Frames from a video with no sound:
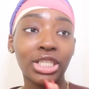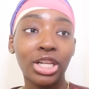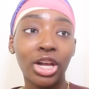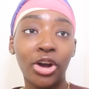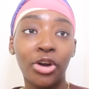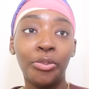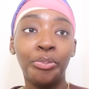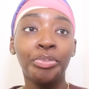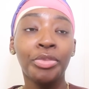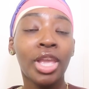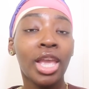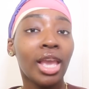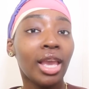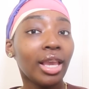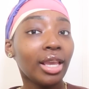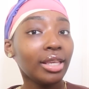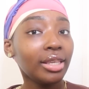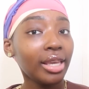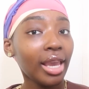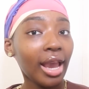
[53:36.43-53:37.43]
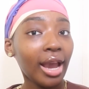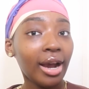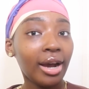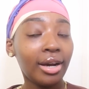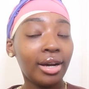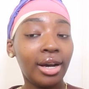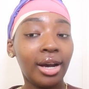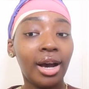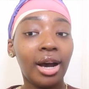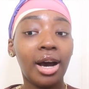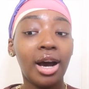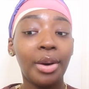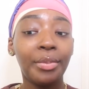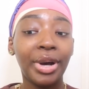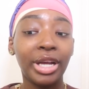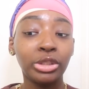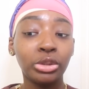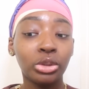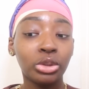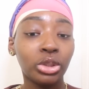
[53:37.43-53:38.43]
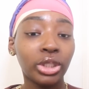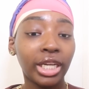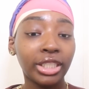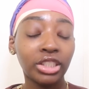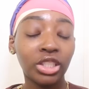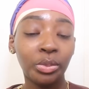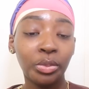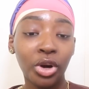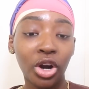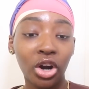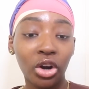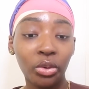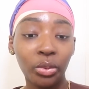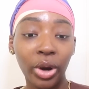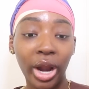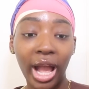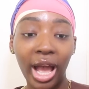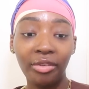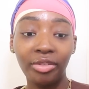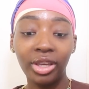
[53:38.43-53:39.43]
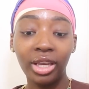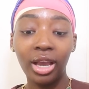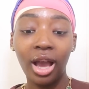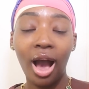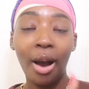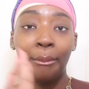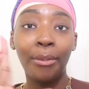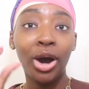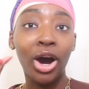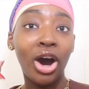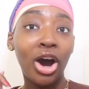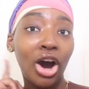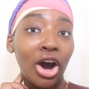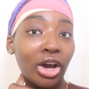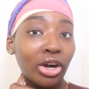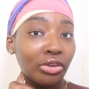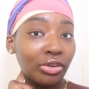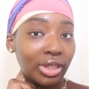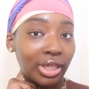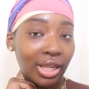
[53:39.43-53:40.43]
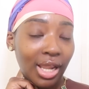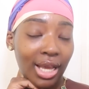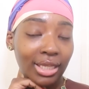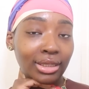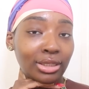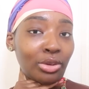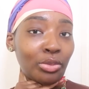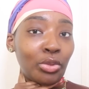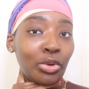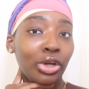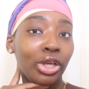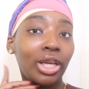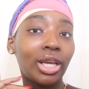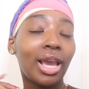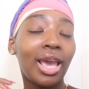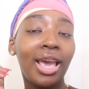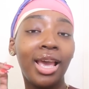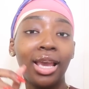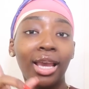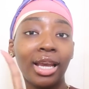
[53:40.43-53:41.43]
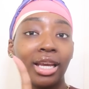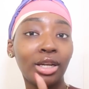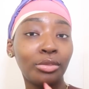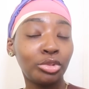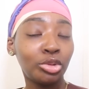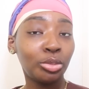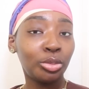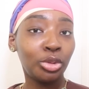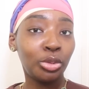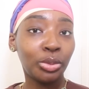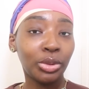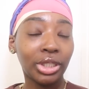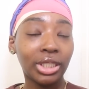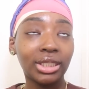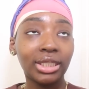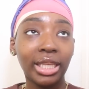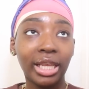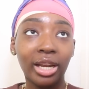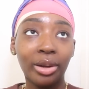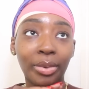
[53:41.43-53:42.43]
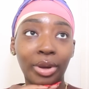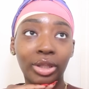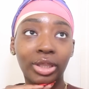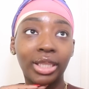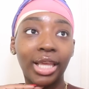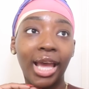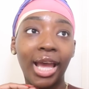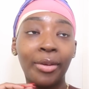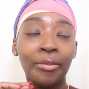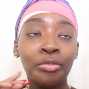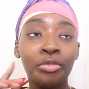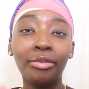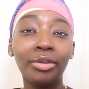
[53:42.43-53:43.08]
So yeah, um, I'll talk to you guys tomorrow. We're having a pottery class in the morning and I'm super duper excited about that.